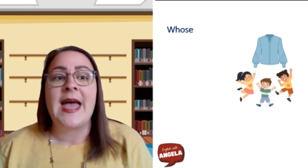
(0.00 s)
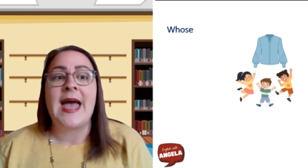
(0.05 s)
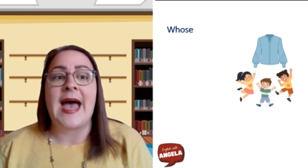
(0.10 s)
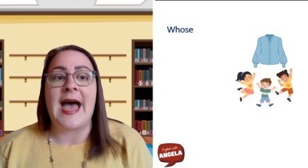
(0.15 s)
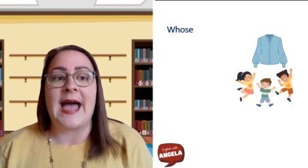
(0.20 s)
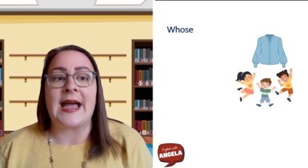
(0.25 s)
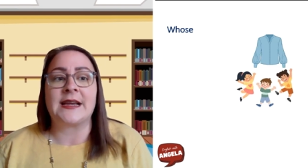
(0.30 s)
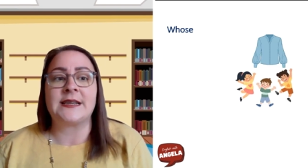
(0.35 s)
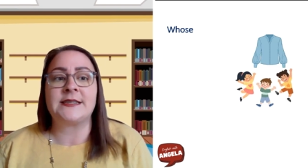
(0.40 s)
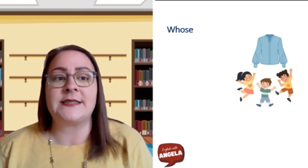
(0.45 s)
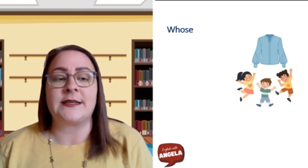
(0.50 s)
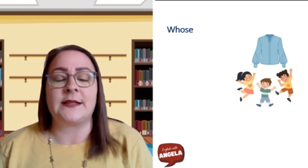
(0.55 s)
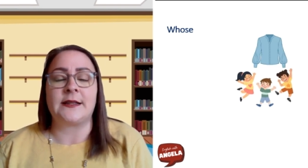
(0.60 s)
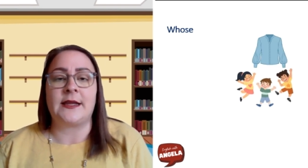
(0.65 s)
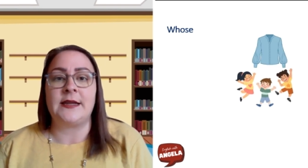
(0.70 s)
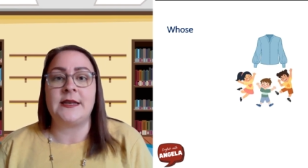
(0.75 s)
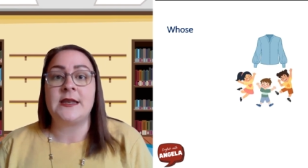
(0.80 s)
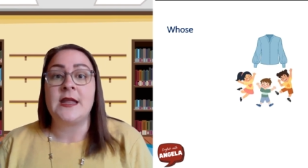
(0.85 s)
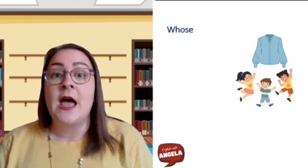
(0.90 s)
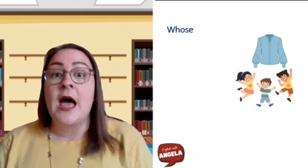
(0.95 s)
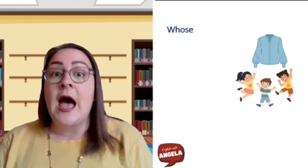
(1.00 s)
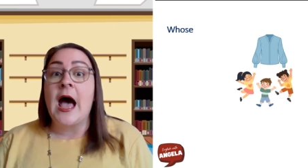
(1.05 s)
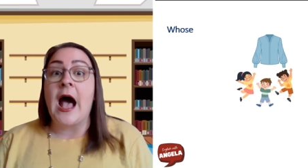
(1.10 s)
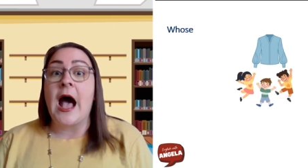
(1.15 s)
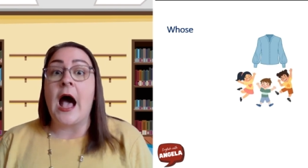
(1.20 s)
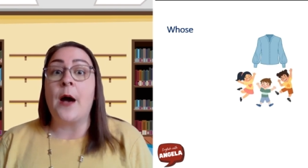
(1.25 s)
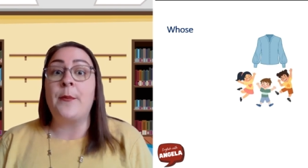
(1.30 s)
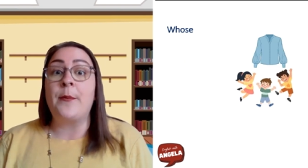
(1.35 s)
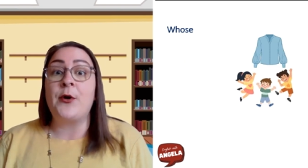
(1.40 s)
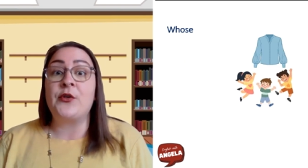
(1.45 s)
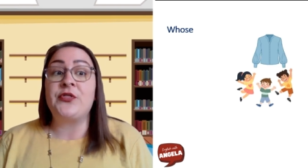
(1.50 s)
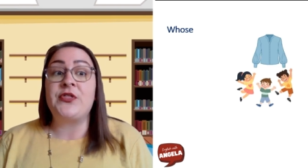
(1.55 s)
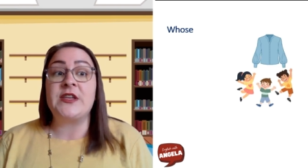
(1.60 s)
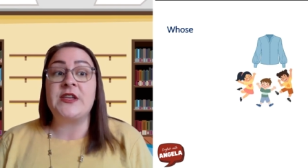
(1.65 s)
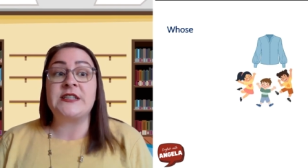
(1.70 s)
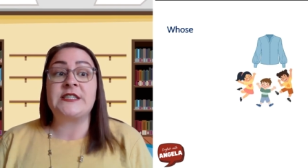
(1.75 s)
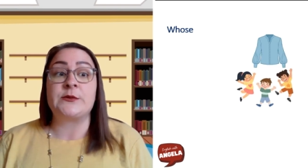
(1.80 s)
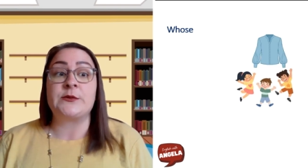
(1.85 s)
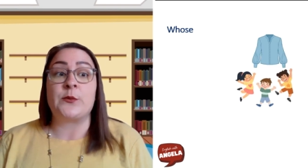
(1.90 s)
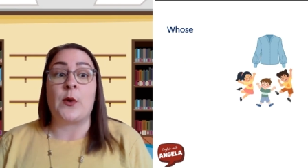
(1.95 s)
Excellent. How about
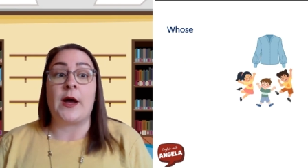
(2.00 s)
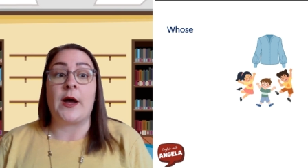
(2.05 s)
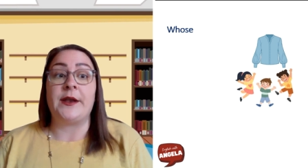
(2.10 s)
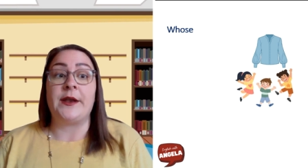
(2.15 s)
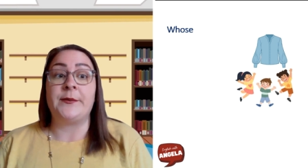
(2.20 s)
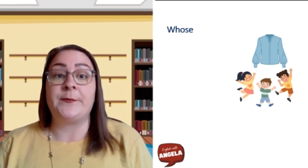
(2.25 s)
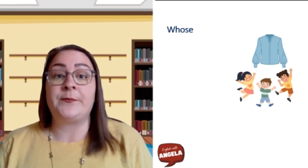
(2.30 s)
this one?